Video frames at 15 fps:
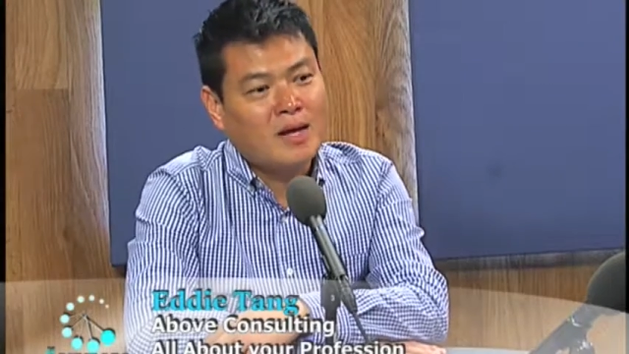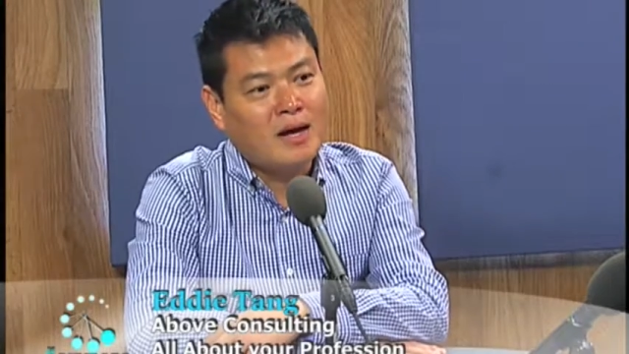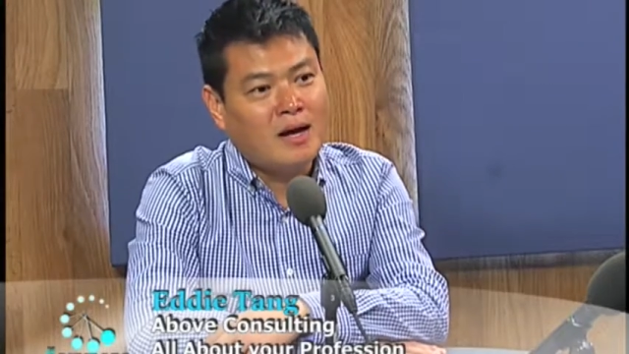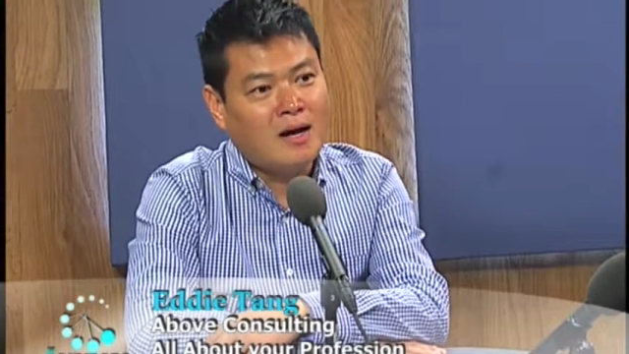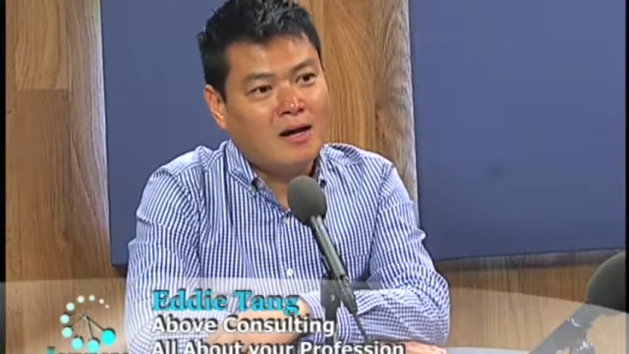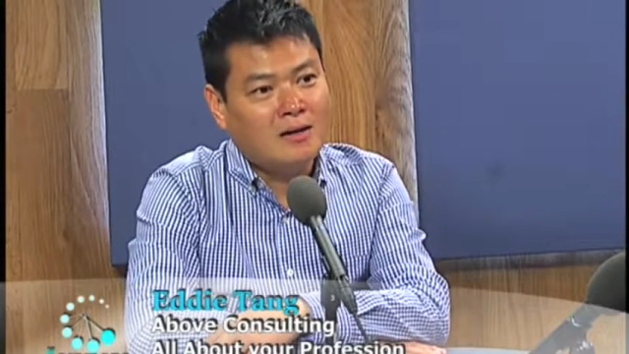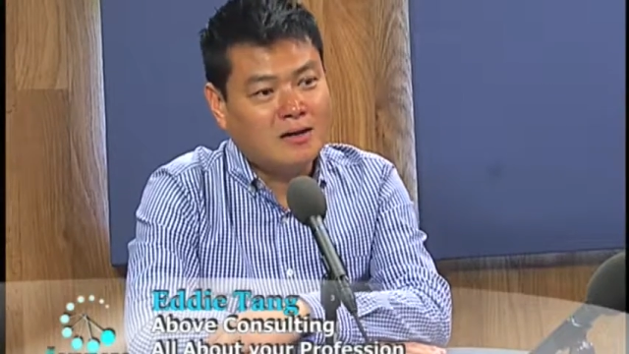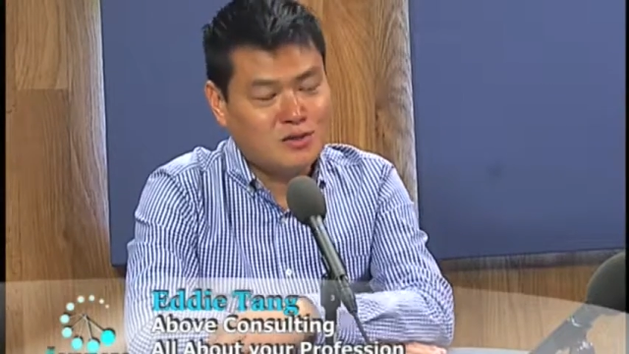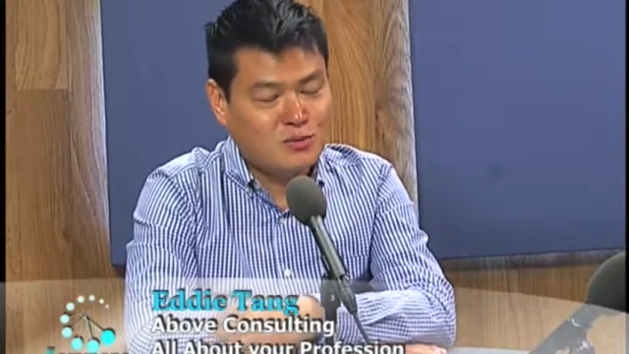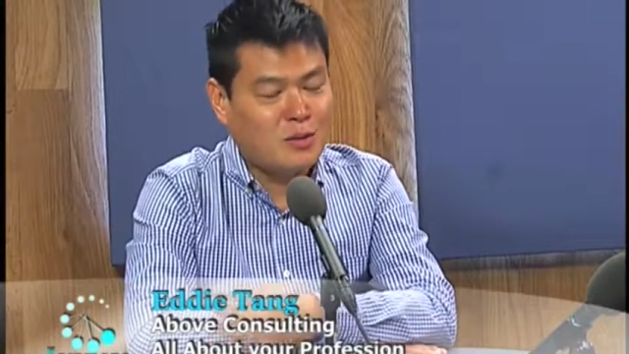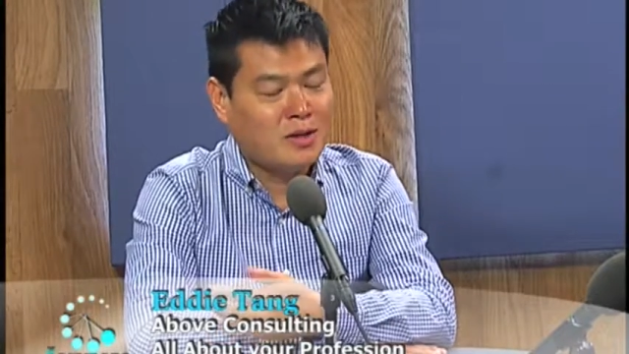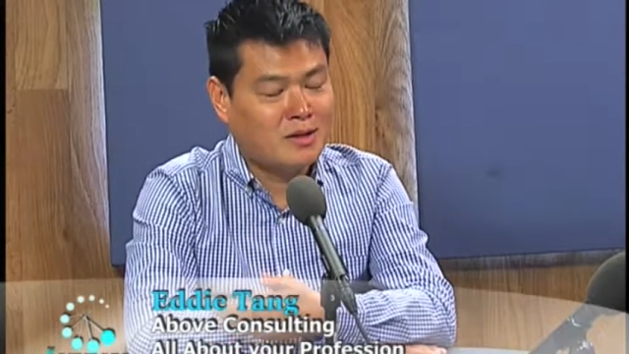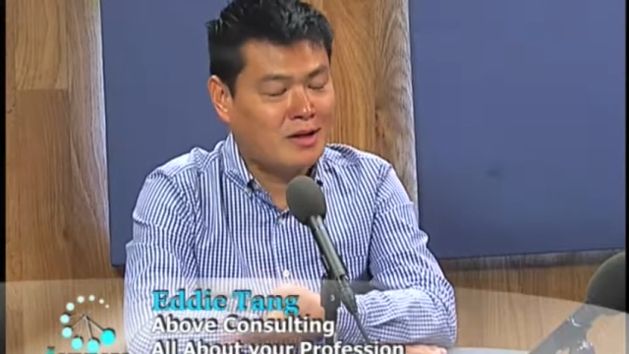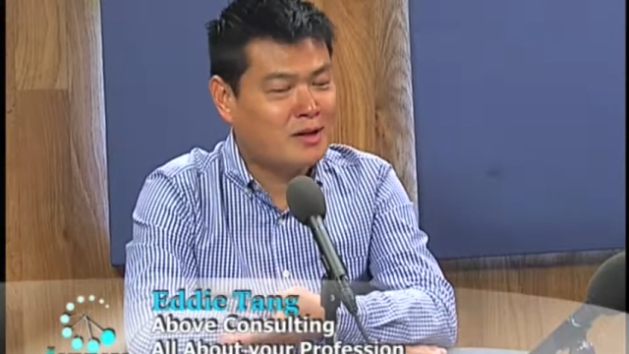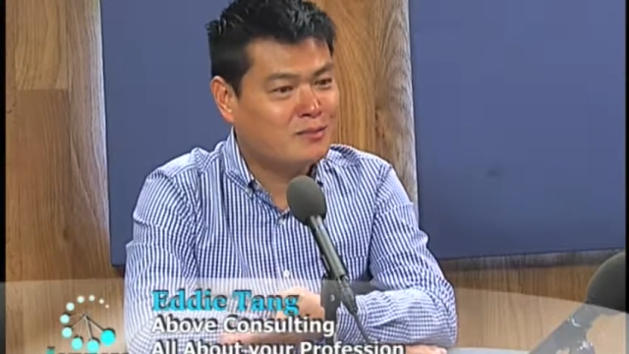That's
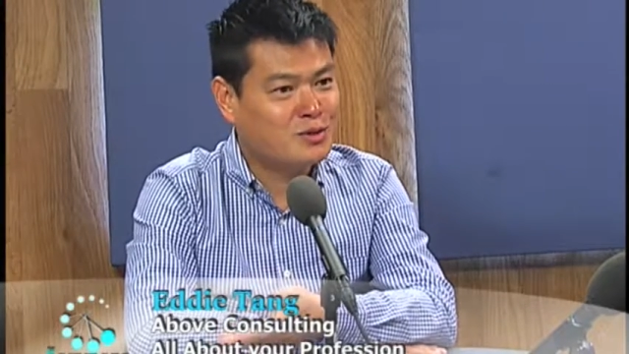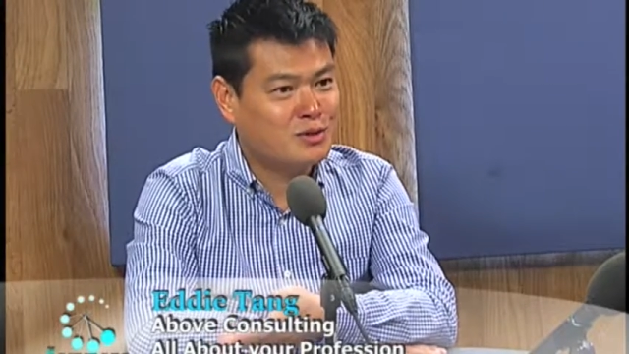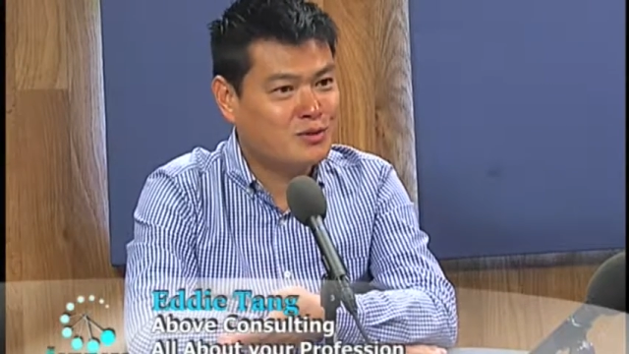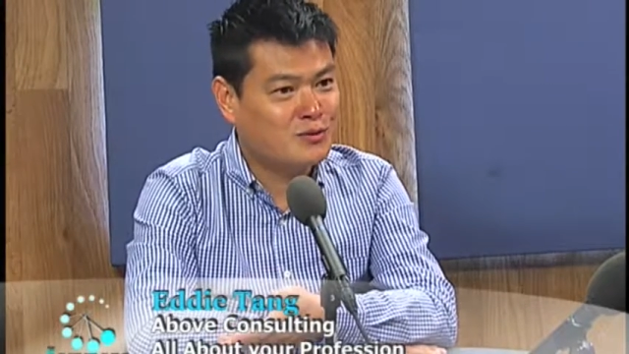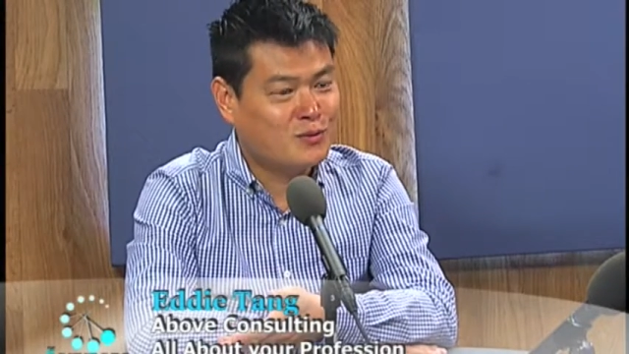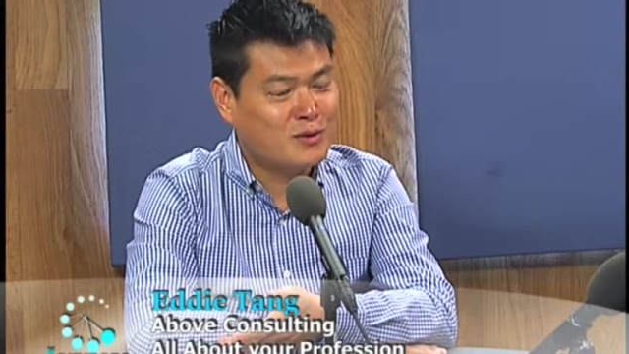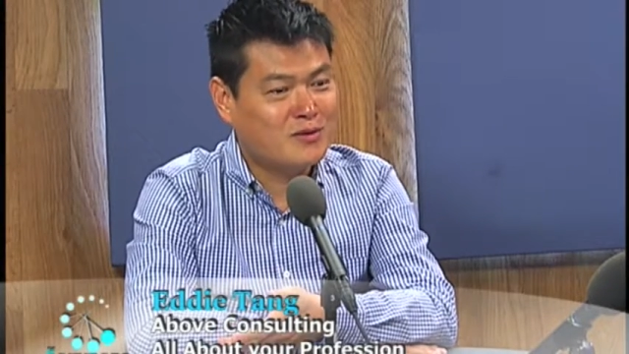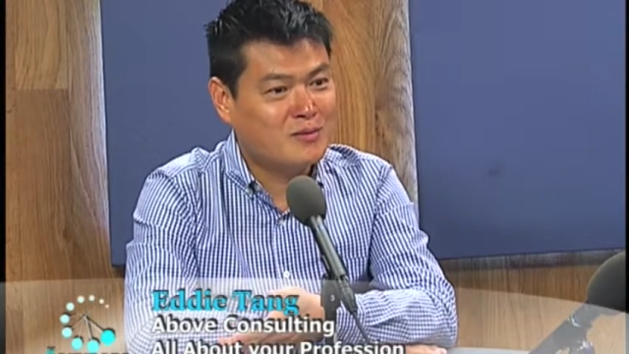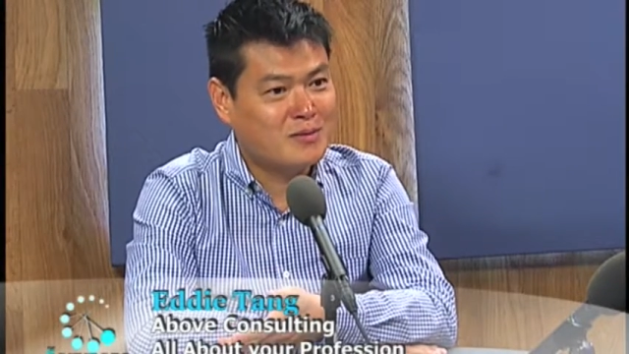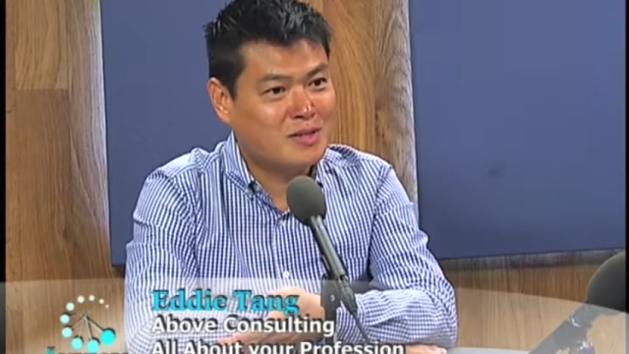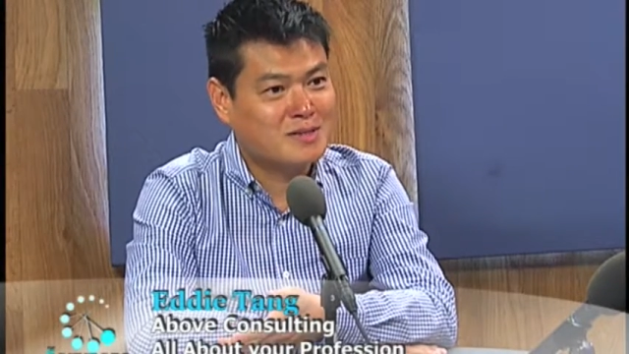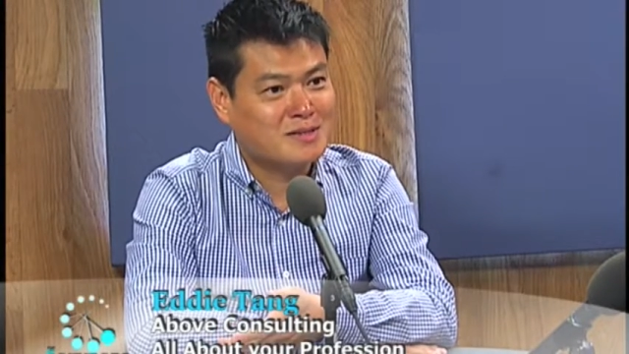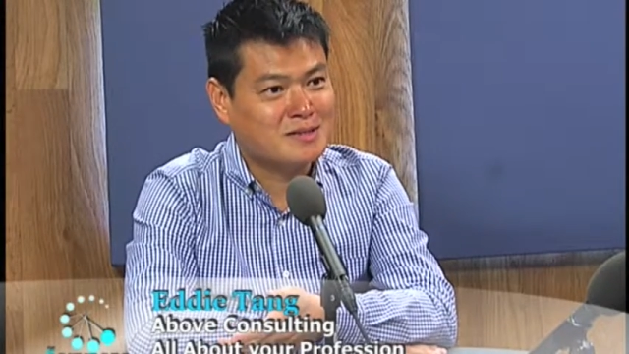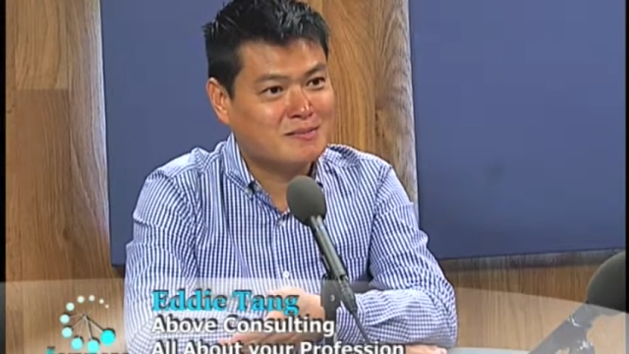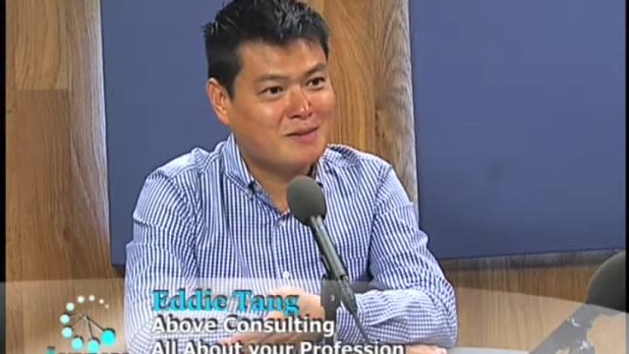why they come to you with a
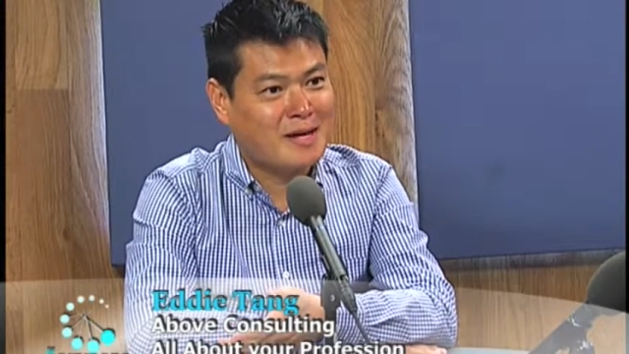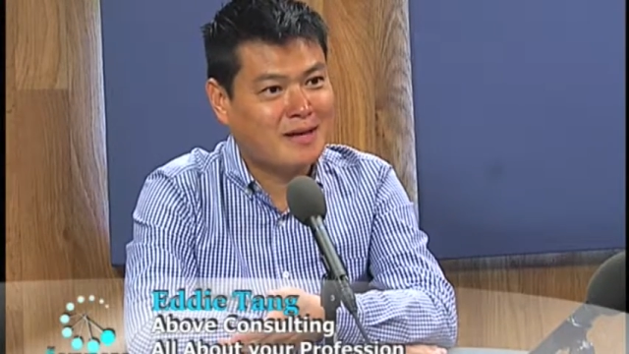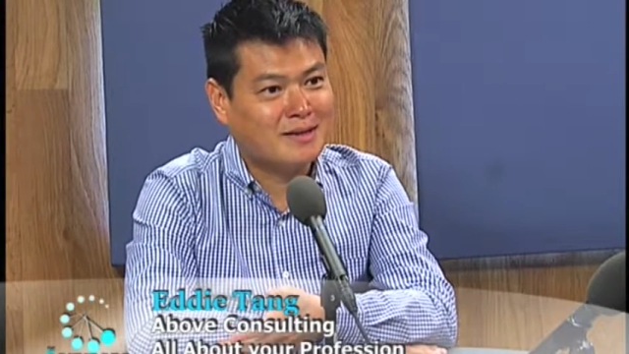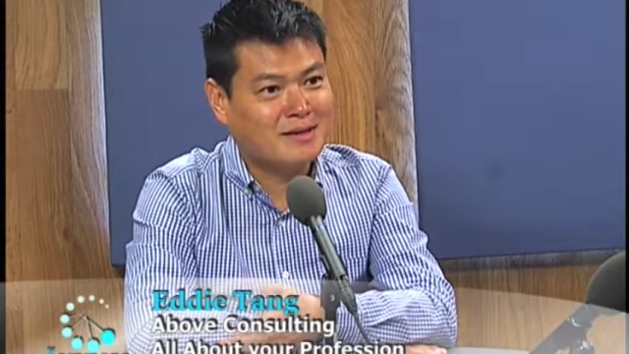business plan,